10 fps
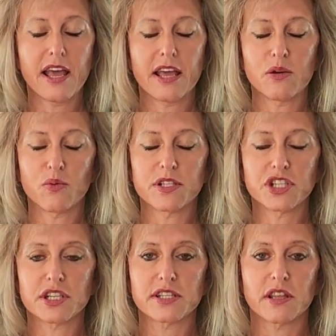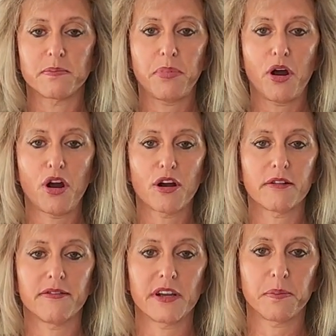It was just the
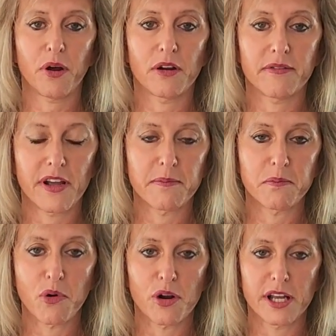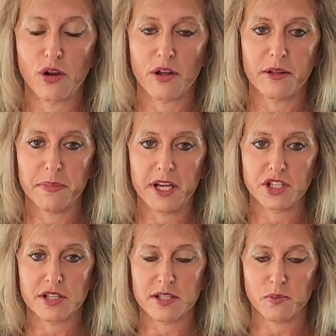perfect morning on the
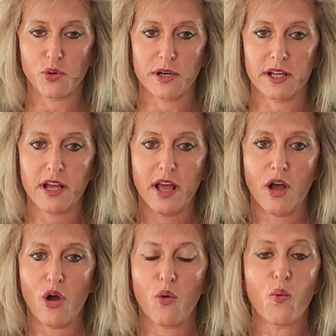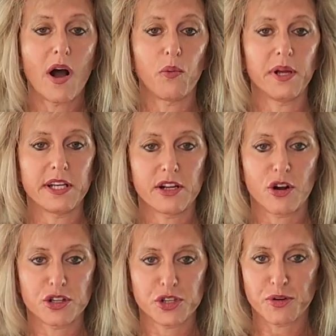beach this morning while we did our
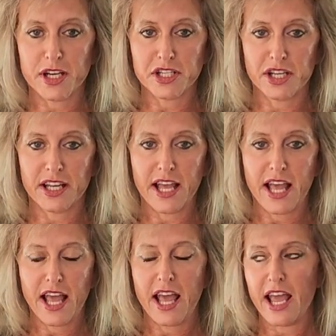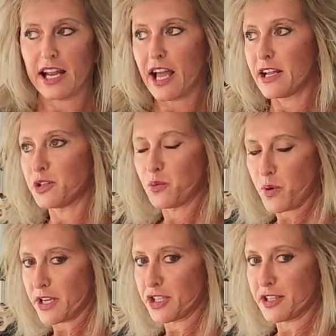stretching and got to
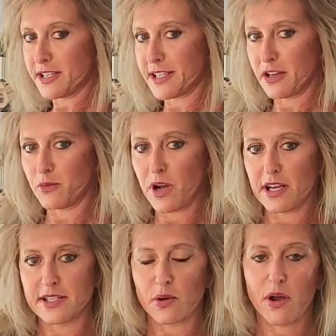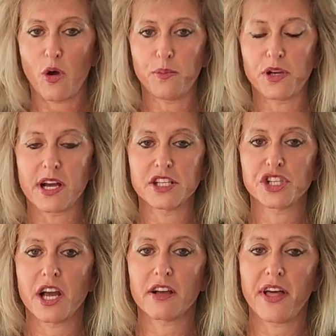watch the sunrise. So I hope you guys
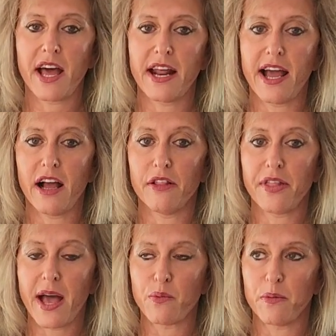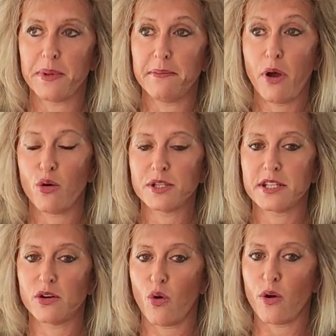check that out. That will be
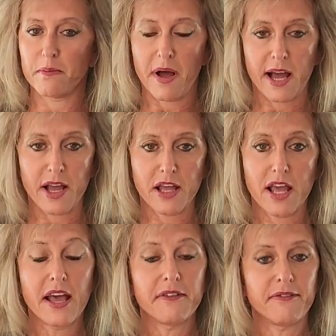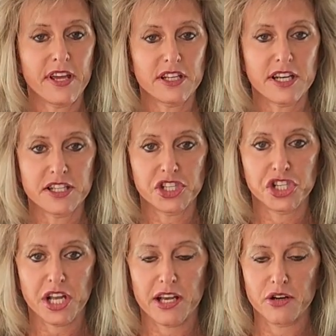posted on my fitness
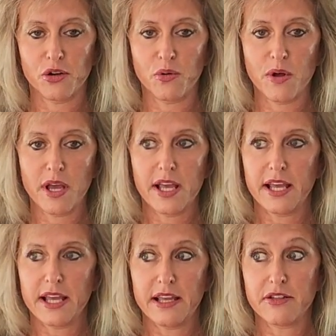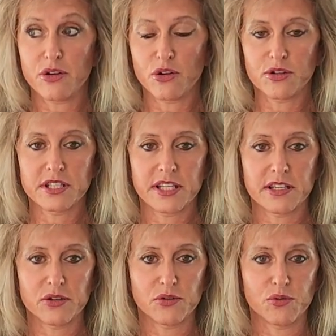channel either
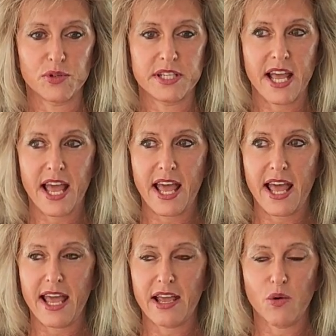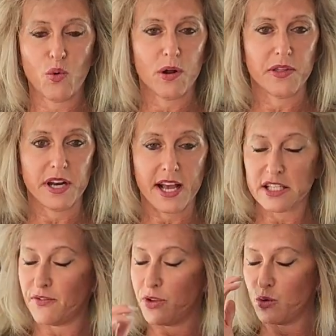today or in the
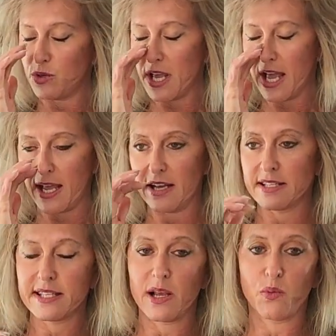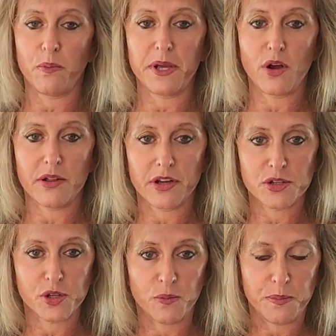next few days. It will be on there,
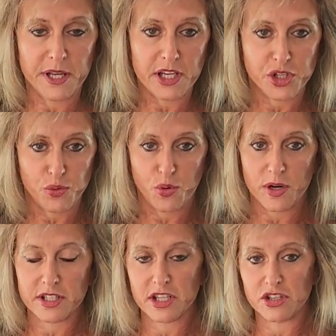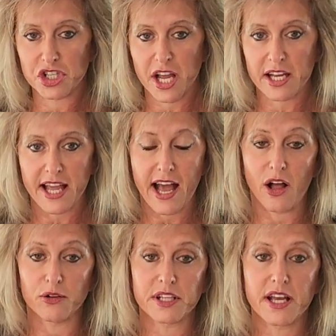so be sure to check
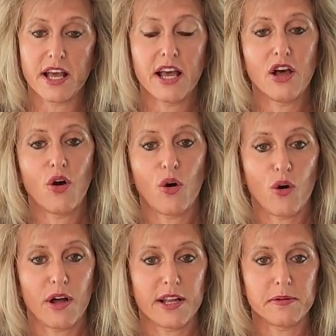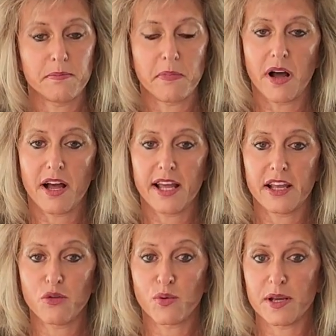out on my
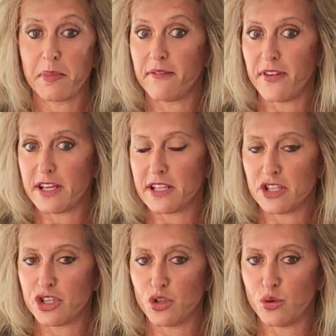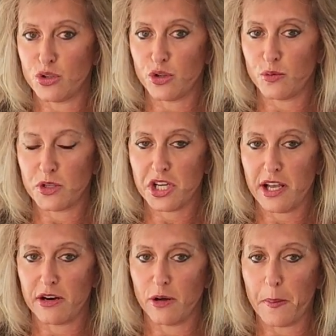Reba Fitness YouTube
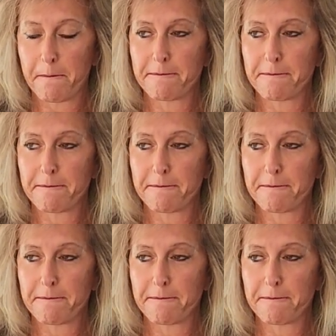channel.